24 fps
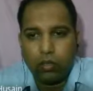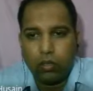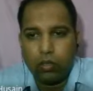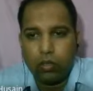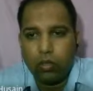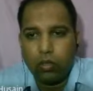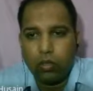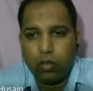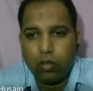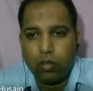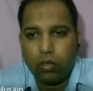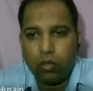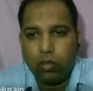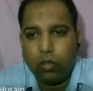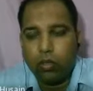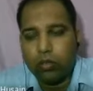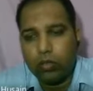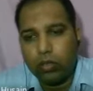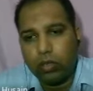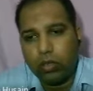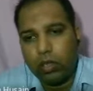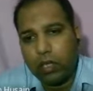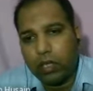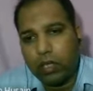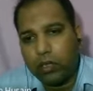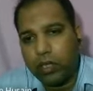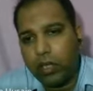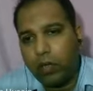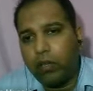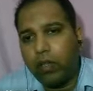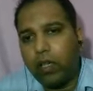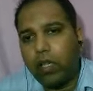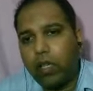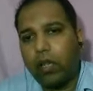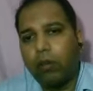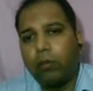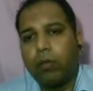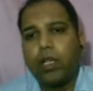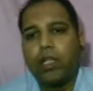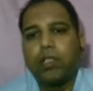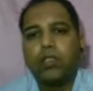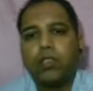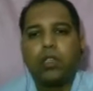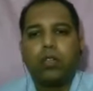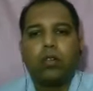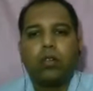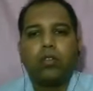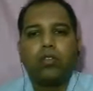So, safety cabinets
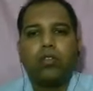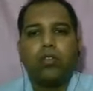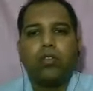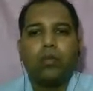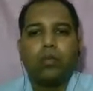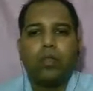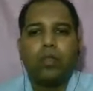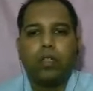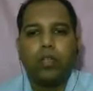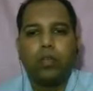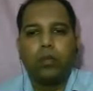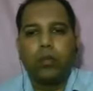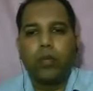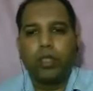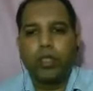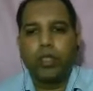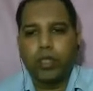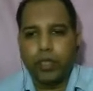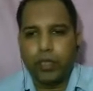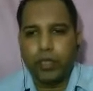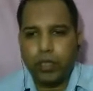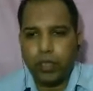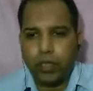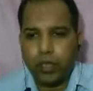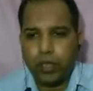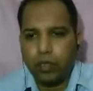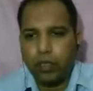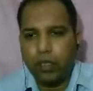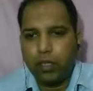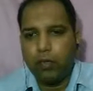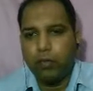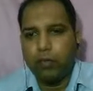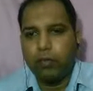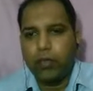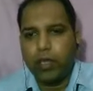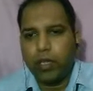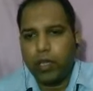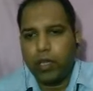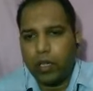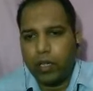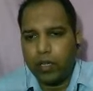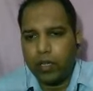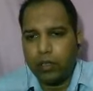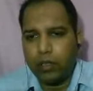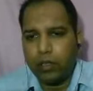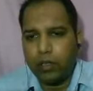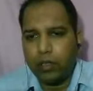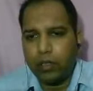are also present there,
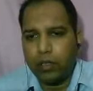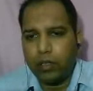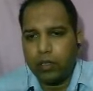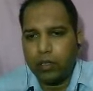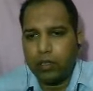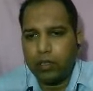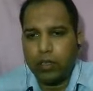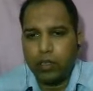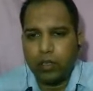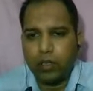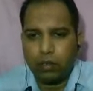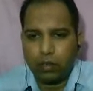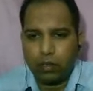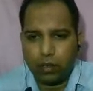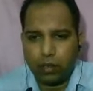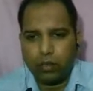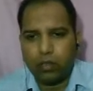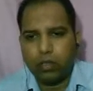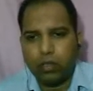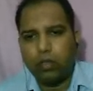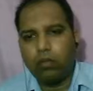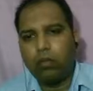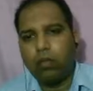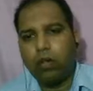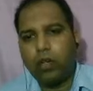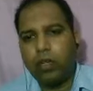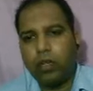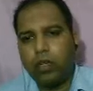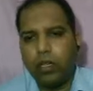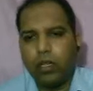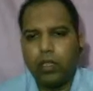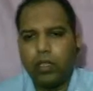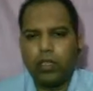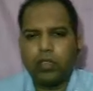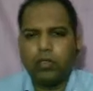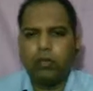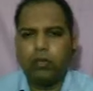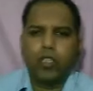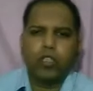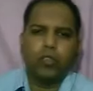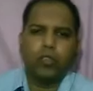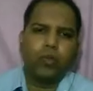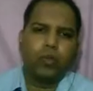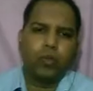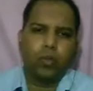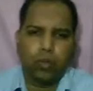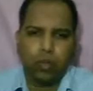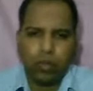and somewhat it is much
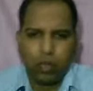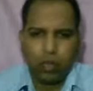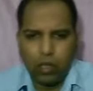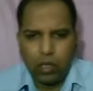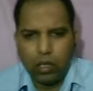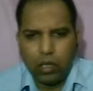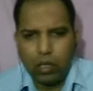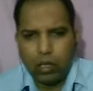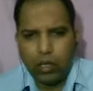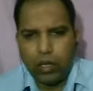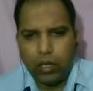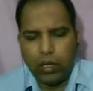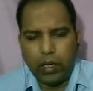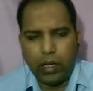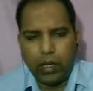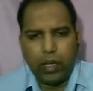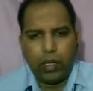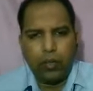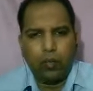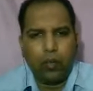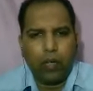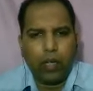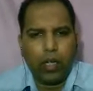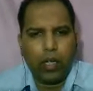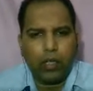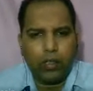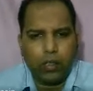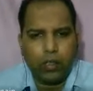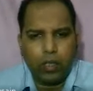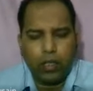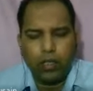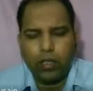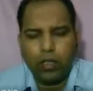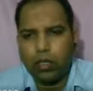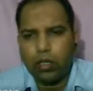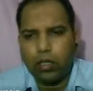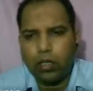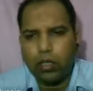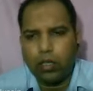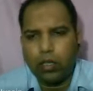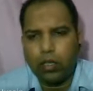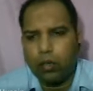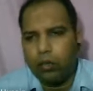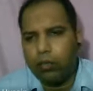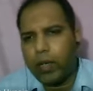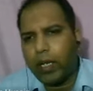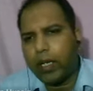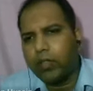more advanced in
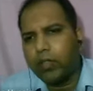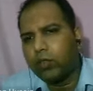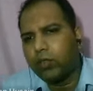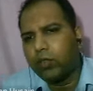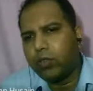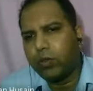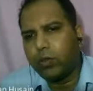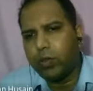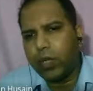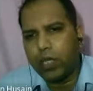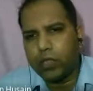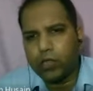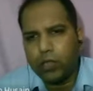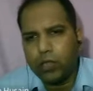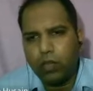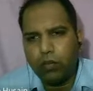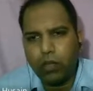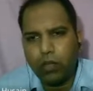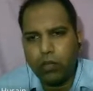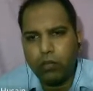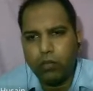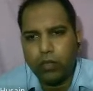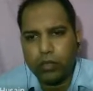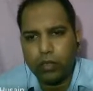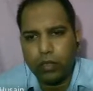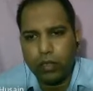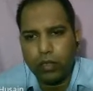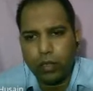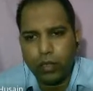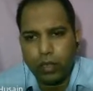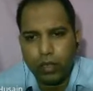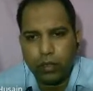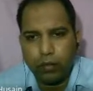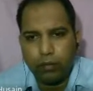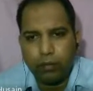comparison to BSL1 facility.